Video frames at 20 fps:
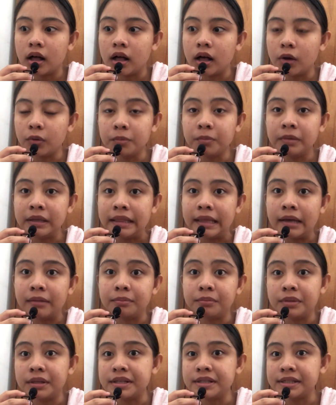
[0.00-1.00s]
I will be that
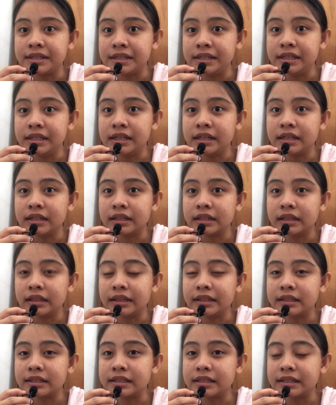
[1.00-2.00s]
busy
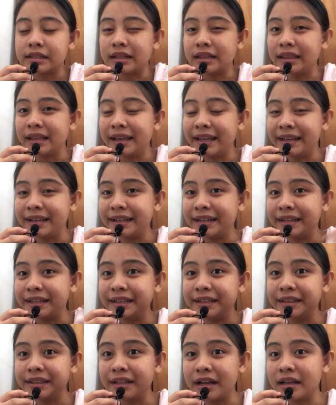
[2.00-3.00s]
like
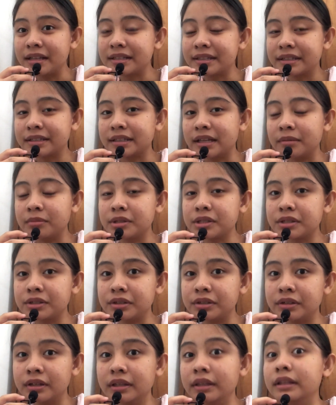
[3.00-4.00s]
last
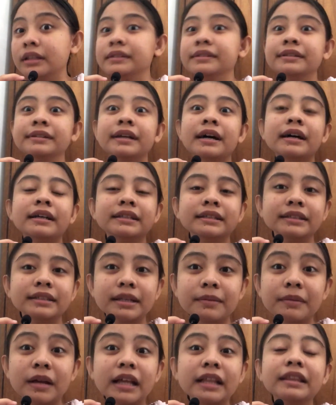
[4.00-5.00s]
semester and the
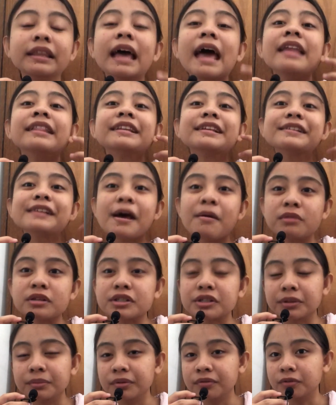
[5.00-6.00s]

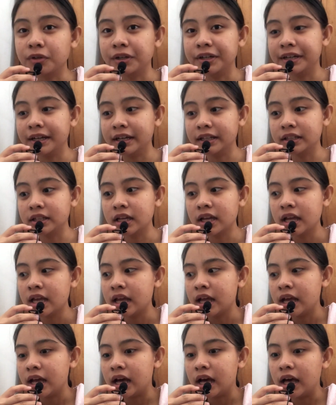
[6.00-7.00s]
semester before that.
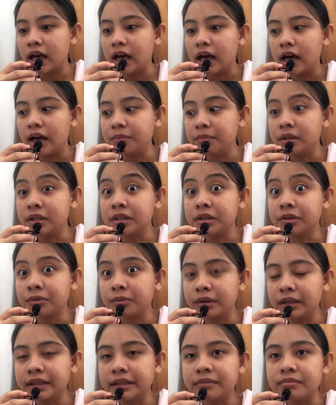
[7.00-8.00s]
I've been
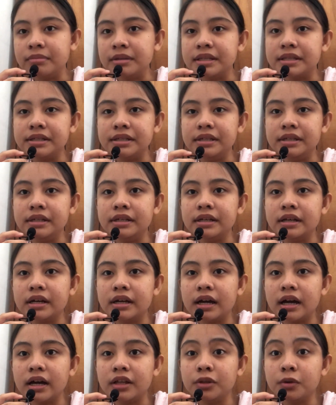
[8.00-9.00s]
really busy
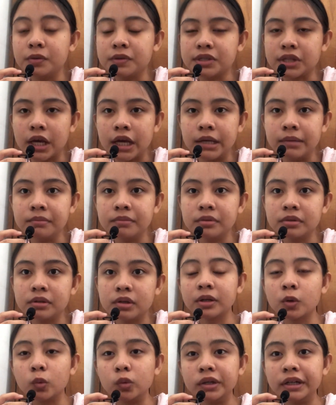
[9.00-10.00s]
at those time
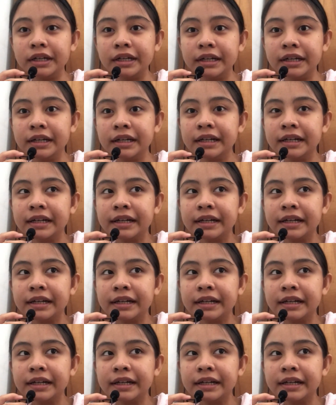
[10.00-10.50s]
where